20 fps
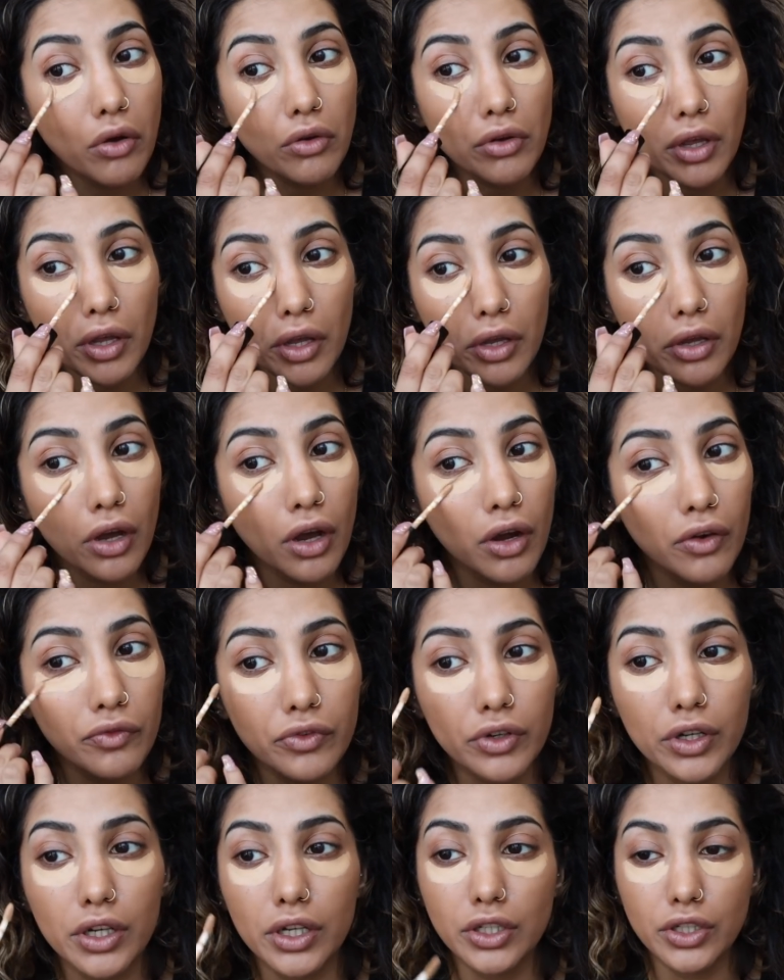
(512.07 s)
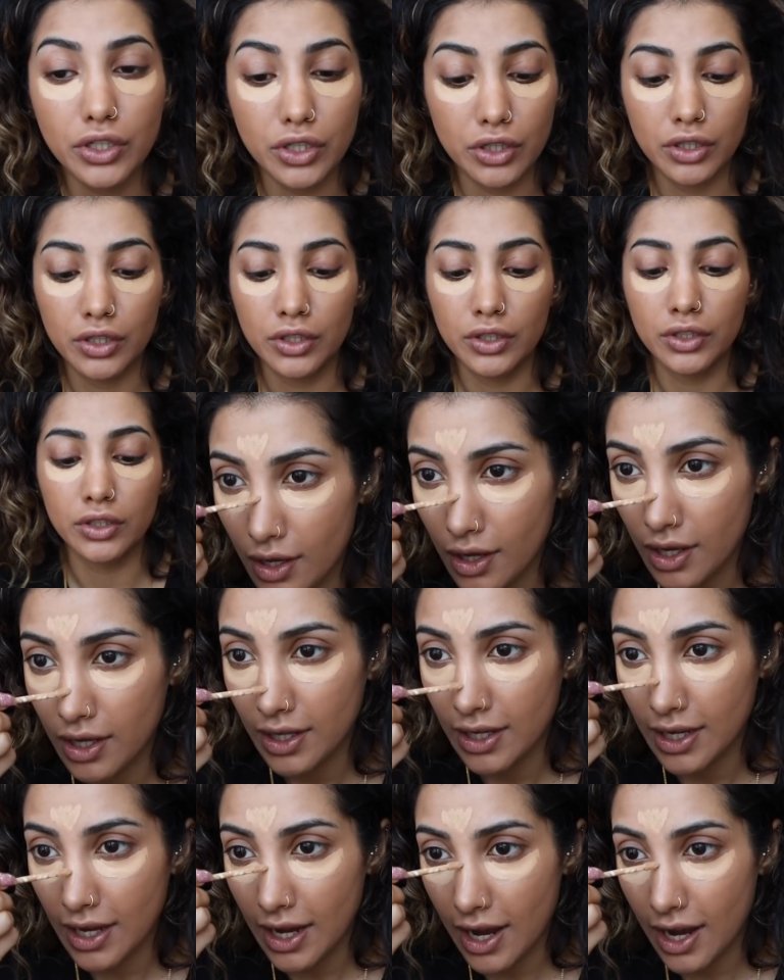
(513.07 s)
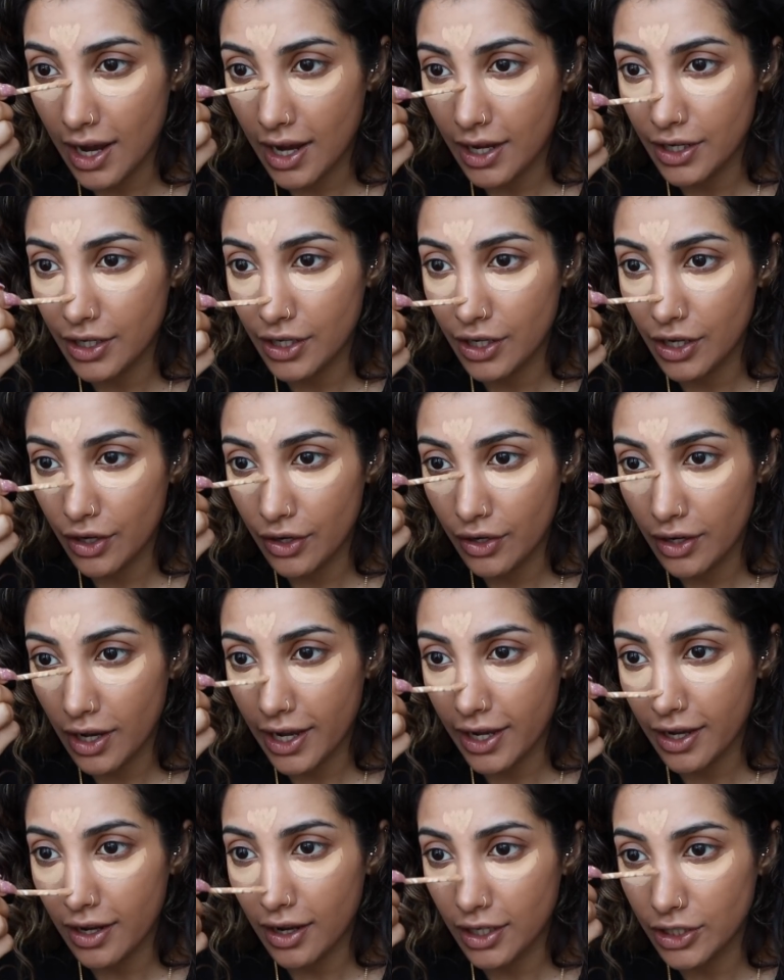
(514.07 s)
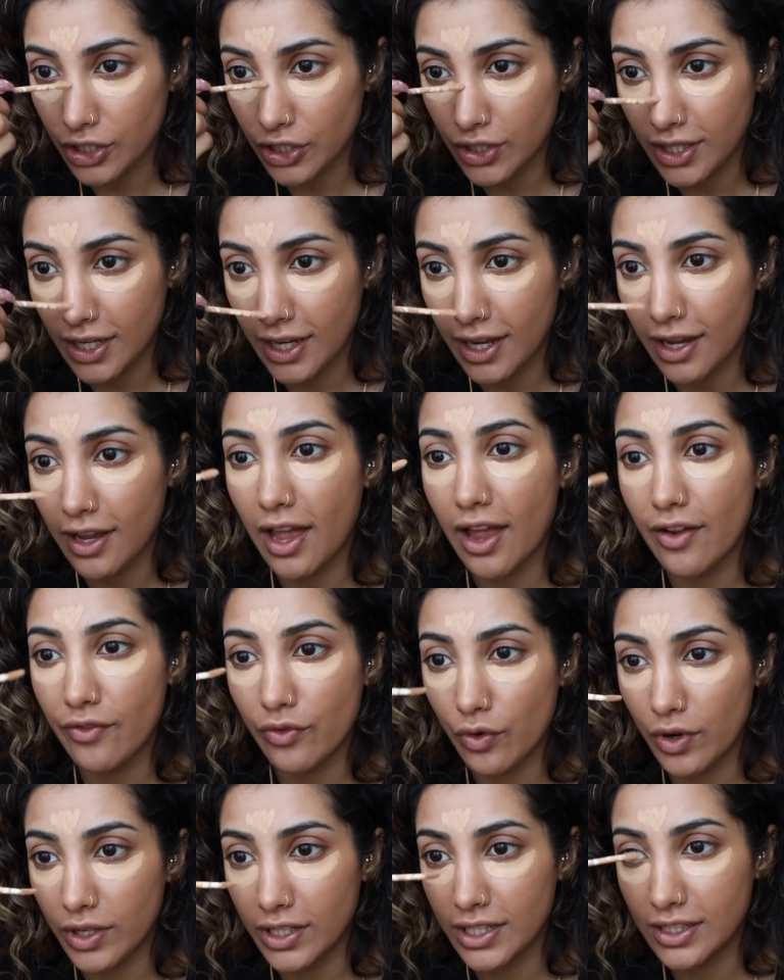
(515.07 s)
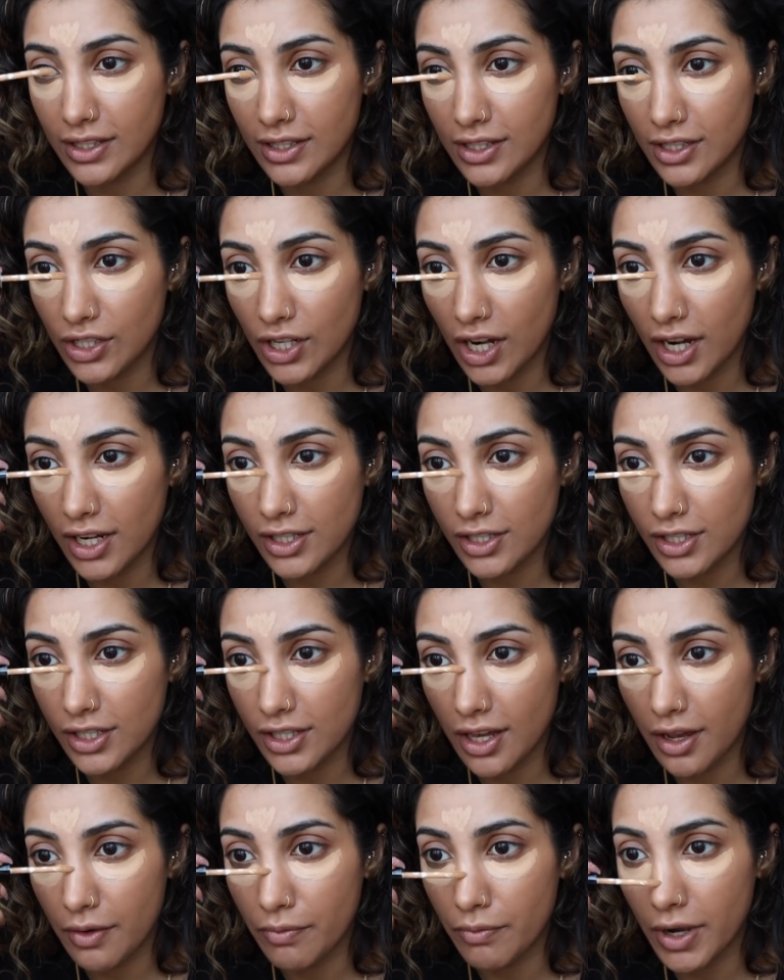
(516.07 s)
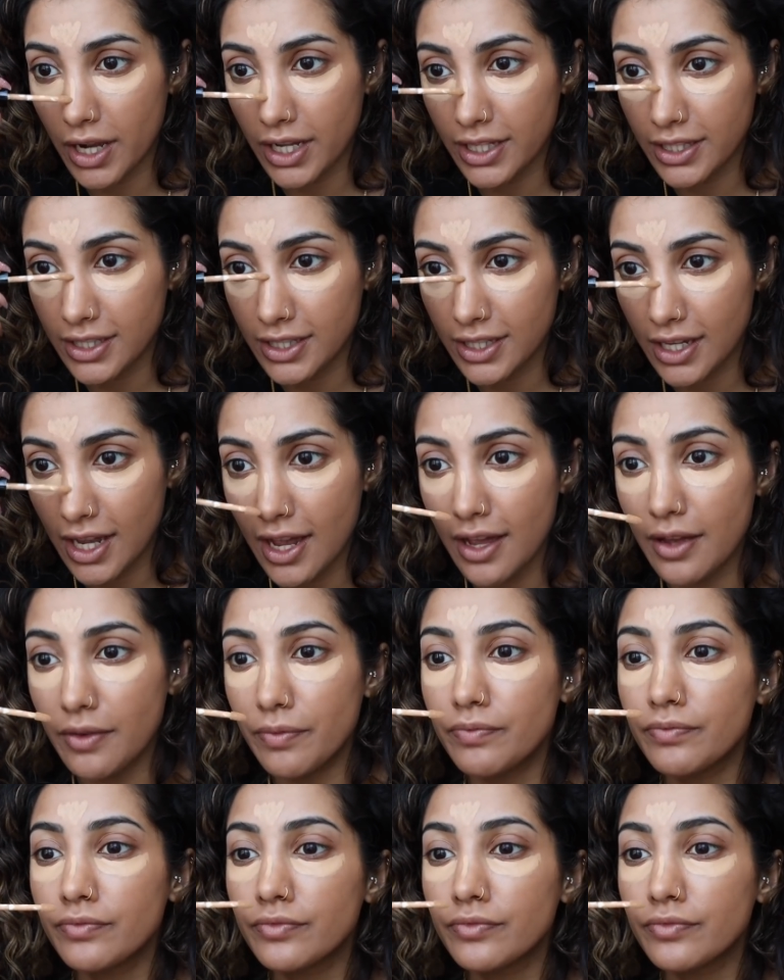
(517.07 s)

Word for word: Okay, coverage. Yeah, I don't know, like, I just think everyone needs to change their mindset